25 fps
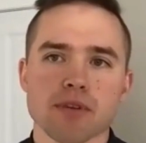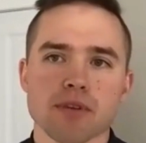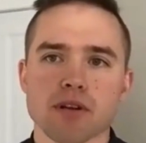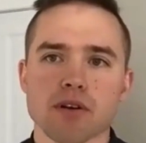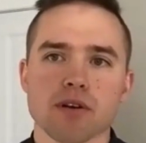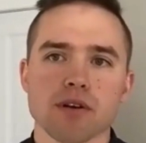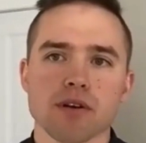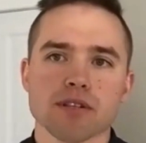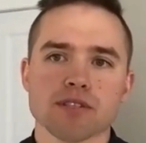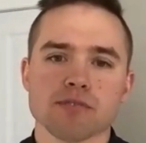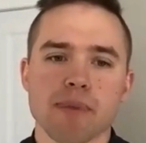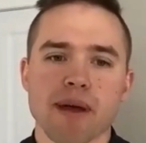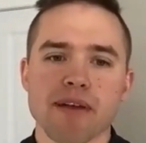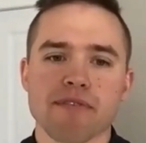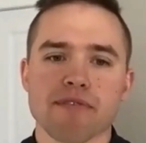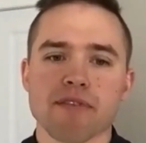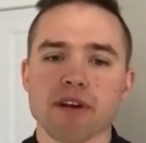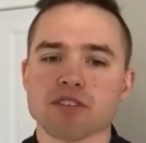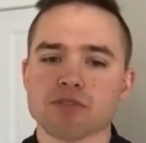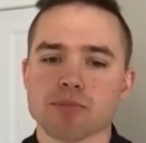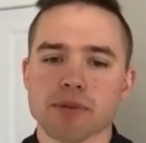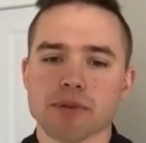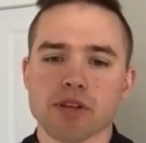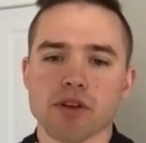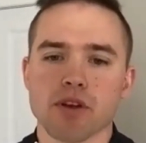It was my
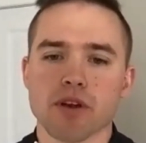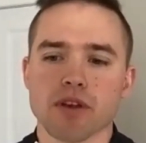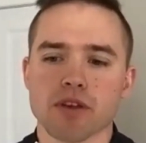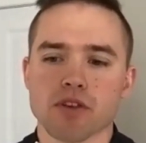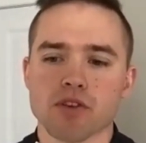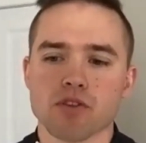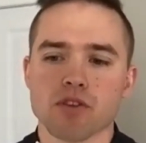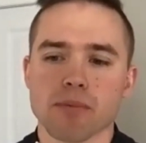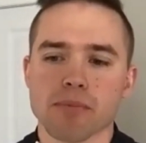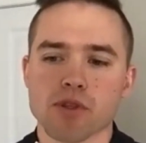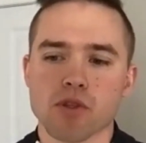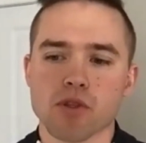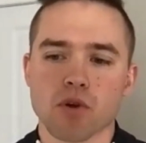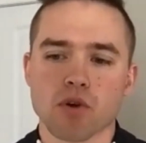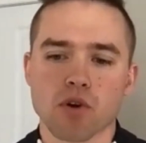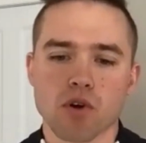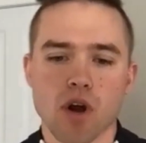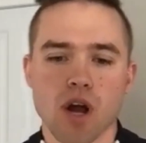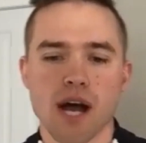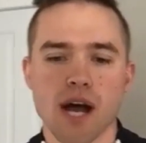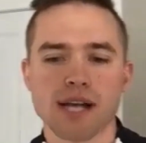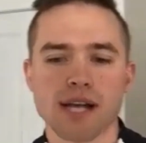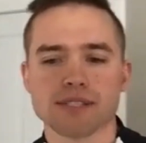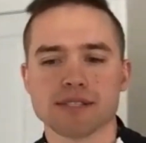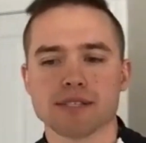freshman year at UW
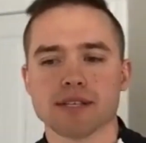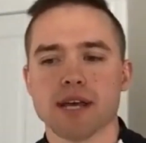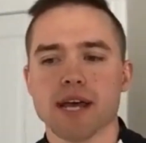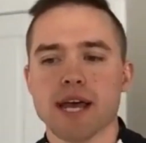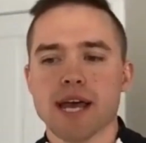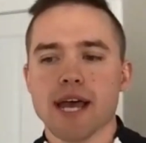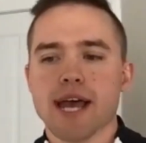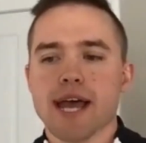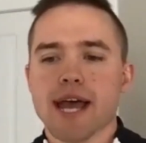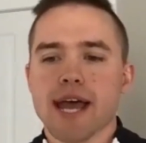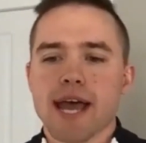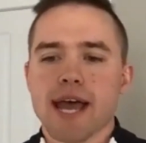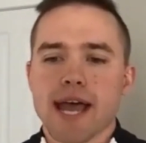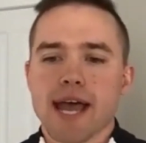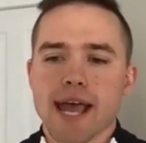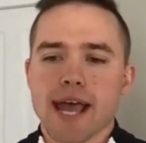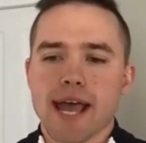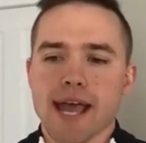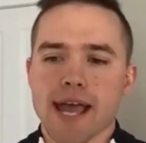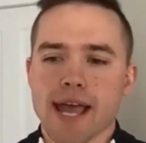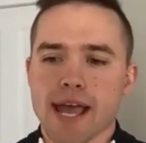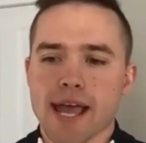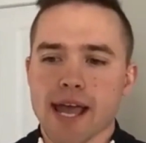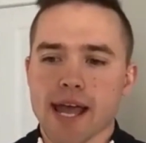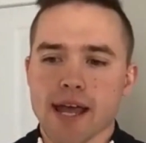lacrosse,
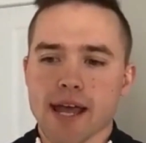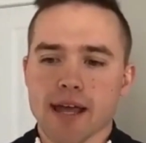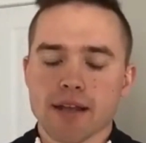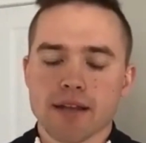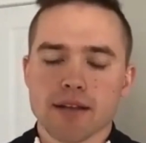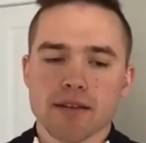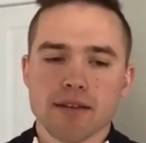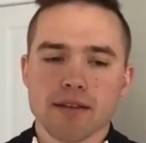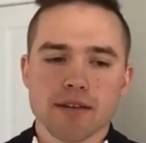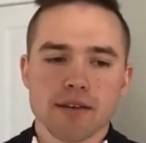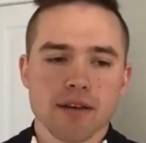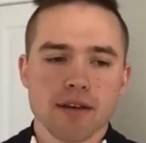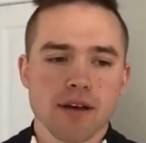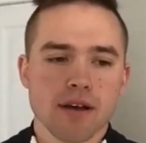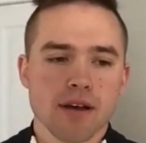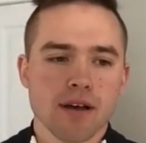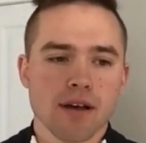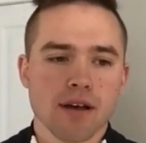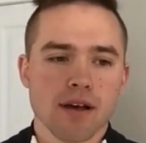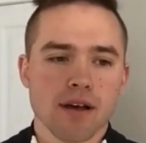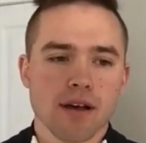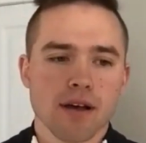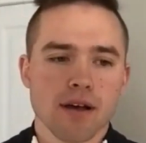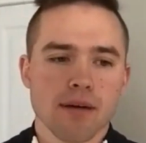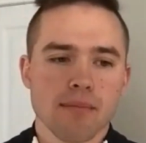and
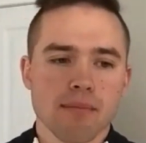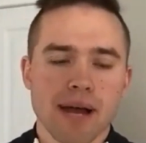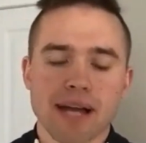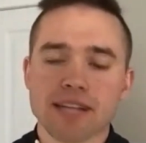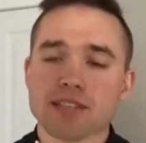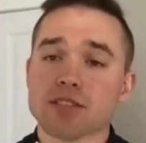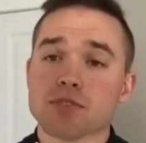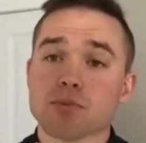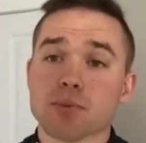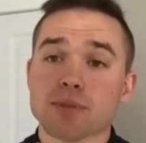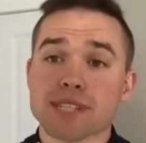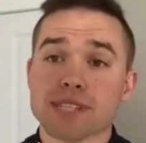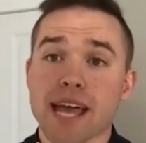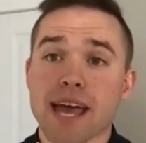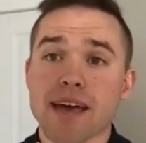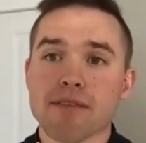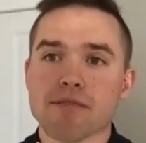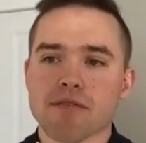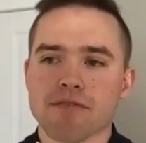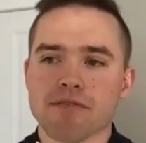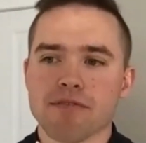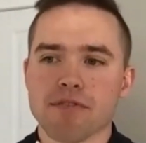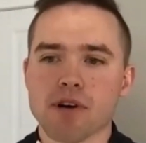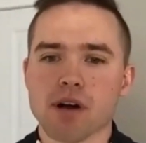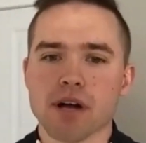I just wasn't
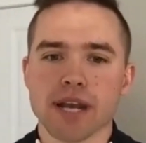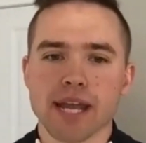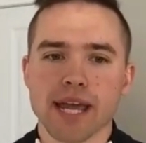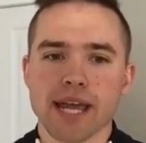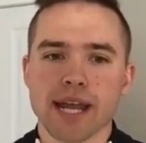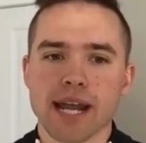having fun.